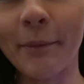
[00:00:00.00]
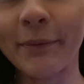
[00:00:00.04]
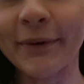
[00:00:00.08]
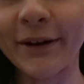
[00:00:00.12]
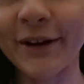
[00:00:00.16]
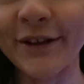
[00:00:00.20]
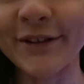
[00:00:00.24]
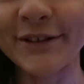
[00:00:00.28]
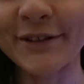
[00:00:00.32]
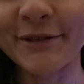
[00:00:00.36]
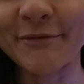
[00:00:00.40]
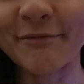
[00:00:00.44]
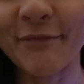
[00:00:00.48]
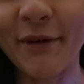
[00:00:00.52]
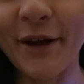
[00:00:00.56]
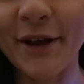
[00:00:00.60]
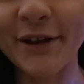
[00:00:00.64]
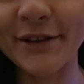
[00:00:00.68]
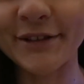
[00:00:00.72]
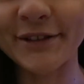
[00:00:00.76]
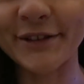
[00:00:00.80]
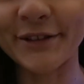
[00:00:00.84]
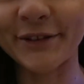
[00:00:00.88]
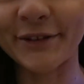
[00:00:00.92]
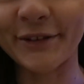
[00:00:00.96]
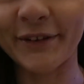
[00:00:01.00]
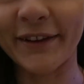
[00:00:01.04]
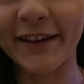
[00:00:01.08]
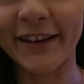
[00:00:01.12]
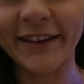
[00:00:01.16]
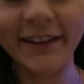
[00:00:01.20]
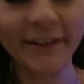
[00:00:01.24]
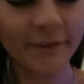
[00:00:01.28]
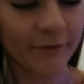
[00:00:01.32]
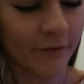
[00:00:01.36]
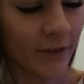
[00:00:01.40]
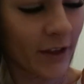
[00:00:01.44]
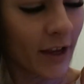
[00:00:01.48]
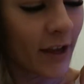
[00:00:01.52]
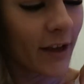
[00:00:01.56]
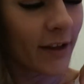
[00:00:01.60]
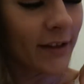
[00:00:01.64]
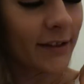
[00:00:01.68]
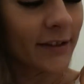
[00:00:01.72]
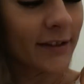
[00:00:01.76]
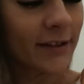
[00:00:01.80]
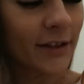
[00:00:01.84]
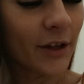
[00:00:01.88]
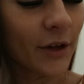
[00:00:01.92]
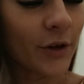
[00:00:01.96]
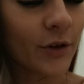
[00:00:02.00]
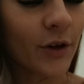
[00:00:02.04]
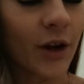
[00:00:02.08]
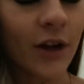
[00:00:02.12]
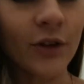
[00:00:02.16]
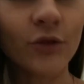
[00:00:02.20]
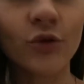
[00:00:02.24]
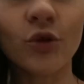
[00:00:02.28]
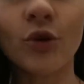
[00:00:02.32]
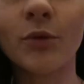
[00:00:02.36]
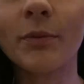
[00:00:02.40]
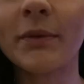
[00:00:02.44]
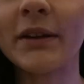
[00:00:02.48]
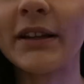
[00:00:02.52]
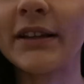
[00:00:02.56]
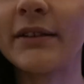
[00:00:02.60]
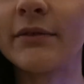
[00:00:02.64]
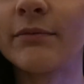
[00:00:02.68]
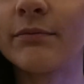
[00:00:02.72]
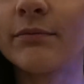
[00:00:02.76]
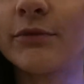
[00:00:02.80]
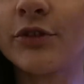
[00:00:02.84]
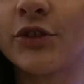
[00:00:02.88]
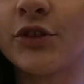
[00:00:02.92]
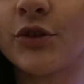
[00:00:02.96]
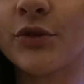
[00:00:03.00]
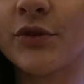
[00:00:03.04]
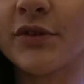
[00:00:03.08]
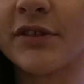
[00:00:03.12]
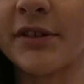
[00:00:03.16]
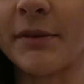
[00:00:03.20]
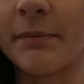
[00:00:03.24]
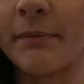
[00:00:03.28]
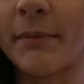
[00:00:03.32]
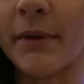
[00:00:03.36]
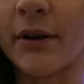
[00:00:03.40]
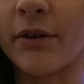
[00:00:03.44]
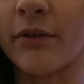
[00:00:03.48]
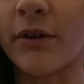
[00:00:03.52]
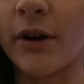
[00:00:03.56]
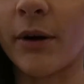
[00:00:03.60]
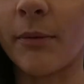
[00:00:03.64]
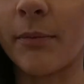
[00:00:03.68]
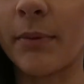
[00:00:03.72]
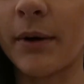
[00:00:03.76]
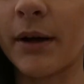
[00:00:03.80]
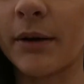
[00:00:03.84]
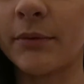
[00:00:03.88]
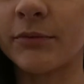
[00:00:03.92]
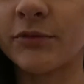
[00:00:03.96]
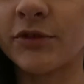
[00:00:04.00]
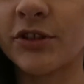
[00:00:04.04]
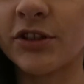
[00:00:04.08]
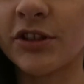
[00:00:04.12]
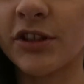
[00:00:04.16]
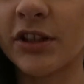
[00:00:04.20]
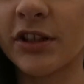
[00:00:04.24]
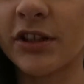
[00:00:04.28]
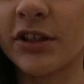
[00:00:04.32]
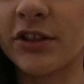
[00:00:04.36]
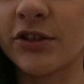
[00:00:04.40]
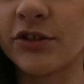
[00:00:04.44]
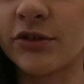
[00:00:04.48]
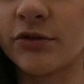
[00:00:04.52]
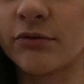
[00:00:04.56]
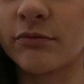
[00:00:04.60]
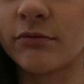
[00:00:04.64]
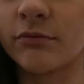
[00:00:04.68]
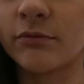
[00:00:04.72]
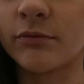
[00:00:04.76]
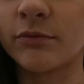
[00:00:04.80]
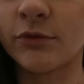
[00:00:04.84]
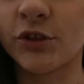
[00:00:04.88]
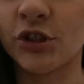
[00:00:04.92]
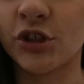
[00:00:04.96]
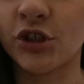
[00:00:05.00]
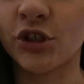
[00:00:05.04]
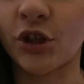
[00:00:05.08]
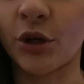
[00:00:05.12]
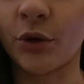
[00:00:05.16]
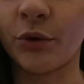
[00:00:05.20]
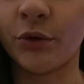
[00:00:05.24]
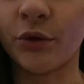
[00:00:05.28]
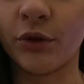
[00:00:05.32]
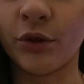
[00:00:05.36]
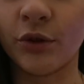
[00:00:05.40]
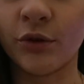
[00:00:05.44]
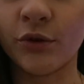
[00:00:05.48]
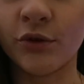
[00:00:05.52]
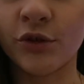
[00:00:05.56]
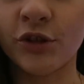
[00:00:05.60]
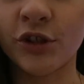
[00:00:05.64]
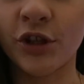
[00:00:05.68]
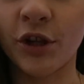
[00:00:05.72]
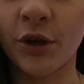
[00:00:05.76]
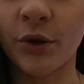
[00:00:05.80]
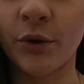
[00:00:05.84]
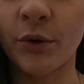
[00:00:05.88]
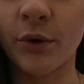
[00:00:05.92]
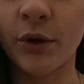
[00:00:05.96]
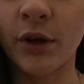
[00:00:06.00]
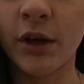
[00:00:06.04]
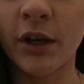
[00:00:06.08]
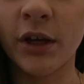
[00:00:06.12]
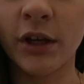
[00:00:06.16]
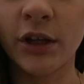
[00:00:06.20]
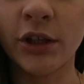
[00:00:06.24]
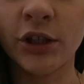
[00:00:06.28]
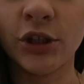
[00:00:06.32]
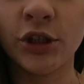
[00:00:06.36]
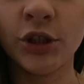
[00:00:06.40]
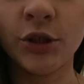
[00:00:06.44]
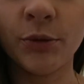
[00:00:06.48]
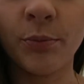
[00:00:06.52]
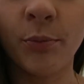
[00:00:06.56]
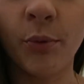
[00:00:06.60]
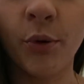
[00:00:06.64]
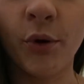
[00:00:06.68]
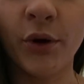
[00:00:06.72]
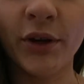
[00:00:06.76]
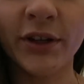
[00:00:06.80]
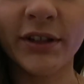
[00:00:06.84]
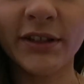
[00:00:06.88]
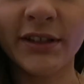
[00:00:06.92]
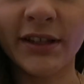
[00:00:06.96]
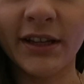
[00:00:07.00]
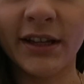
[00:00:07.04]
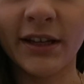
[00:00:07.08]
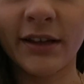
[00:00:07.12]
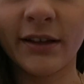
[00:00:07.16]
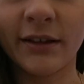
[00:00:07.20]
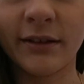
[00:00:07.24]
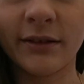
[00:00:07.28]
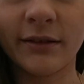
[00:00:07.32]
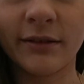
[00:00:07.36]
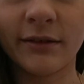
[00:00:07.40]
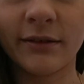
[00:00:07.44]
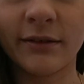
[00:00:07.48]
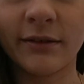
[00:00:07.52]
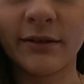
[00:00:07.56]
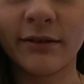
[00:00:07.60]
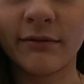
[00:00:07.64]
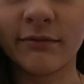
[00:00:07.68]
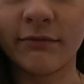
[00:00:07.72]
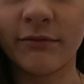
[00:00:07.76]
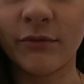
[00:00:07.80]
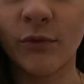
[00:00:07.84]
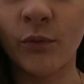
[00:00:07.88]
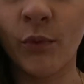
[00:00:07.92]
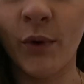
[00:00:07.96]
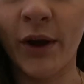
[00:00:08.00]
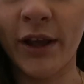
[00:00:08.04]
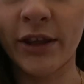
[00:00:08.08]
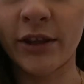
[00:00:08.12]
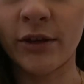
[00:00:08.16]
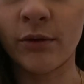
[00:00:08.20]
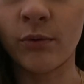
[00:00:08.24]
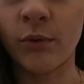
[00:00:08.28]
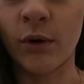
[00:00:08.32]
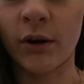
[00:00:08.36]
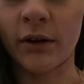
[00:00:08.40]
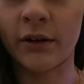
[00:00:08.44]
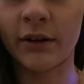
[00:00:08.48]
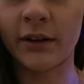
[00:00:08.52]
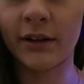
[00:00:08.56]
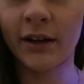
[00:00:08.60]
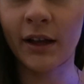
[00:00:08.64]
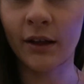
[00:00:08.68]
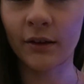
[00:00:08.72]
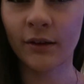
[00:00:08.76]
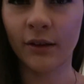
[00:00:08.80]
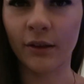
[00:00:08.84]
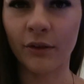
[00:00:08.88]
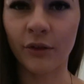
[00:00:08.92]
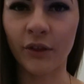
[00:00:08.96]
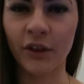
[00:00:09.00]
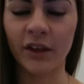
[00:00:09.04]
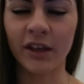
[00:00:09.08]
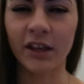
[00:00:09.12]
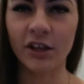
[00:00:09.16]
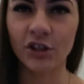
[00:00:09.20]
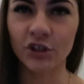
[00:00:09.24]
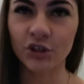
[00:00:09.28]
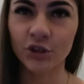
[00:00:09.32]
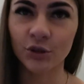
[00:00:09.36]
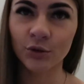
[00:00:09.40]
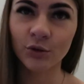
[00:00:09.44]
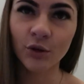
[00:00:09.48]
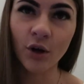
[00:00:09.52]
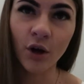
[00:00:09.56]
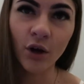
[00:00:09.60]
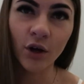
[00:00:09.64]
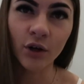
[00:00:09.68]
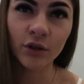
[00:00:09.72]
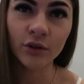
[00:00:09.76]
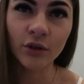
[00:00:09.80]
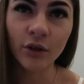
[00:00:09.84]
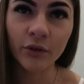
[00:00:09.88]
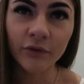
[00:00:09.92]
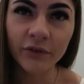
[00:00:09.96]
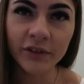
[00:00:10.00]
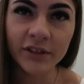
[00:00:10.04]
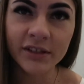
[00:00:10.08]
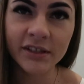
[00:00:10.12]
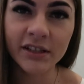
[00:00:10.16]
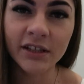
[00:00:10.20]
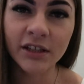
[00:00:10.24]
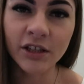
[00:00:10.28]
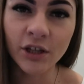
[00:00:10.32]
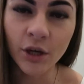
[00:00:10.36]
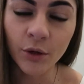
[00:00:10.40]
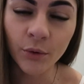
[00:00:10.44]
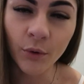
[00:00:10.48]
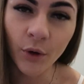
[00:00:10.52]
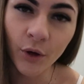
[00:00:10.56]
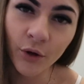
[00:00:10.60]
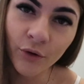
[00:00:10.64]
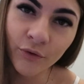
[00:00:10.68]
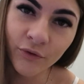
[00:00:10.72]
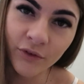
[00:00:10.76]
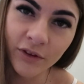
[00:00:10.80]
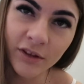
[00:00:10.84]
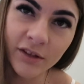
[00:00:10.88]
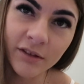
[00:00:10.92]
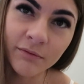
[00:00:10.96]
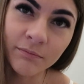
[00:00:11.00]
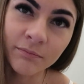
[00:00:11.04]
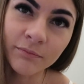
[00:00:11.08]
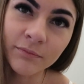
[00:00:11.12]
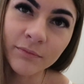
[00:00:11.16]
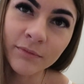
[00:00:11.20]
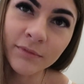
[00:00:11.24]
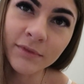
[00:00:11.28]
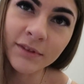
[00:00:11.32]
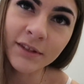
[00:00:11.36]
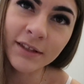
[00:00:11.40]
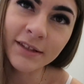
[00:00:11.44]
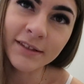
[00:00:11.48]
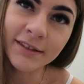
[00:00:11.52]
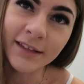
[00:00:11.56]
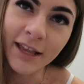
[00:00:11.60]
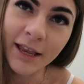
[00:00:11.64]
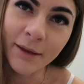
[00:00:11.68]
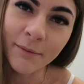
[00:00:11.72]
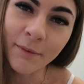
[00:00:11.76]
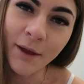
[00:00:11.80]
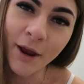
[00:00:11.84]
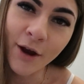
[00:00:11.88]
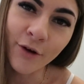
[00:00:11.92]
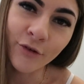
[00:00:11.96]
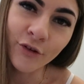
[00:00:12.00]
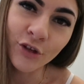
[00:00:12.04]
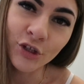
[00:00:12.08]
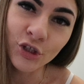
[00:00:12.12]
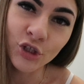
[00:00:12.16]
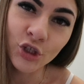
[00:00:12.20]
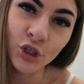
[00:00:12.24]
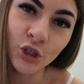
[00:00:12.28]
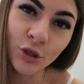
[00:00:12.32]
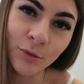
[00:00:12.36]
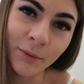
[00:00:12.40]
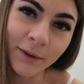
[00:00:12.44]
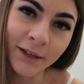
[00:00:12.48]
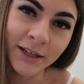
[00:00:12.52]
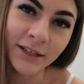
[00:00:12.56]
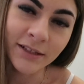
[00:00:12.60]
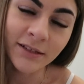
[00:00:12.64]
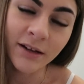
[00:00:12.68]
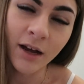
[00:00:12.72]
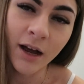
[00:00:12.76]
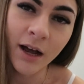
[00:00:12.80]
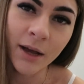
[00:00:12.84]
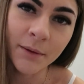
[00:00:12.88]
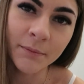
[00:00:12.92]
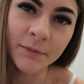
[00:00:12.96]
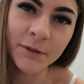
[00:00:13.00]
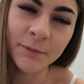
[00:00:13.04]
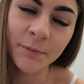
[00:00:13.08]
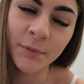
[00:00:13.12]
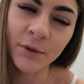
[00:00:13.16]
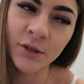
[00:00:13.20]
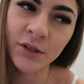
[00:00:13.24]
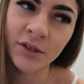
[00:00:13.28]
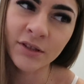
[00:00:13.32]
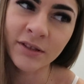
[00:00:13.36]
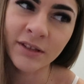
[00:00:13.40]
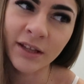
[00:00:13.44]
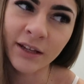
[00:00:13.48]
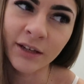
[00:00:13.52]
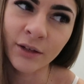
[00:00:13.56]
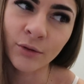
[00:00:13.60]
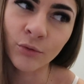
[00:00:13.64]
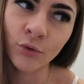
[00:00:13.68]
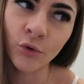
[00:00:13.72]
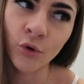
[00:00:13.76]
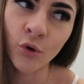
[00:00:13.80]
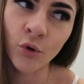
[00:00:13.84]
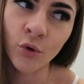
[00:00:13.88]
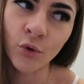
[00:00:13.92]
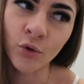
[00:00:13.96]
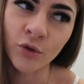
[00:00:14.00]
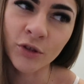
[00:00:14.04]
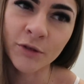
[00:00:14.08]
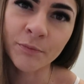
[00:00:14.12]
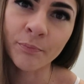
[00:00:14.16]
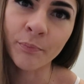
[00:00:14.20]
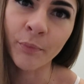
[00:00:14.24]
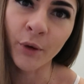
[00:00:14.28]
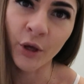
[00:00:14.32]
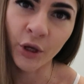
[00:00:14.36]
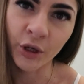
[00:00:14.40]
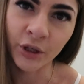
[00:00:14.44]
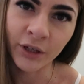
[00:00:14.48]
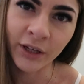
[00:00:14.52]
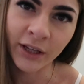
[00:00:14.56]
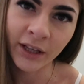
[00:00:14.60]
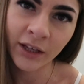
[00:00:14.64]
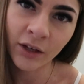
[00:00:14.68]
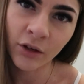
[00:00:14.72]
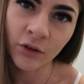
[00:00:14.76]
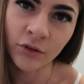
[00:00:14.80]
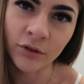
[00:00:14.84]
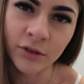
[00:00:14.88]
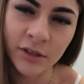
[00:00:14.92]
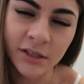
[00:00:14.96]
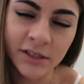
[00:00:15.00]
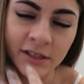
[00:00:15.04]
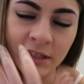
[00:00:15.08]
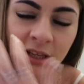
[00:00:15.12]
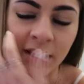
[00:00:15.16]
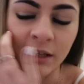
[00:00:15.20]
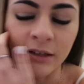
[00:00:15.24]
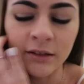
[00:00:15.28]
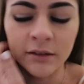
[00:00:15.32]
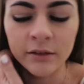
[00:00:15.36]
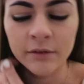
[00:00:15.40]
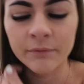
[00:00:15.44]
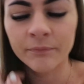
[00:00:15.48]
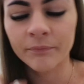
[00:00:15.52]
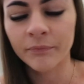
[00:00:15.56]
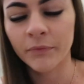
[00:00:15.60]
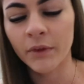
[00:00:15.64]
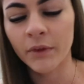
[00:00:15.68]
up close and personal here. So I normally use a mirror, but I'm just gonna show you. So you point it where you want. Now the thing is you can't obviously go over the, the same area too many times because then it will cause burning on your skin.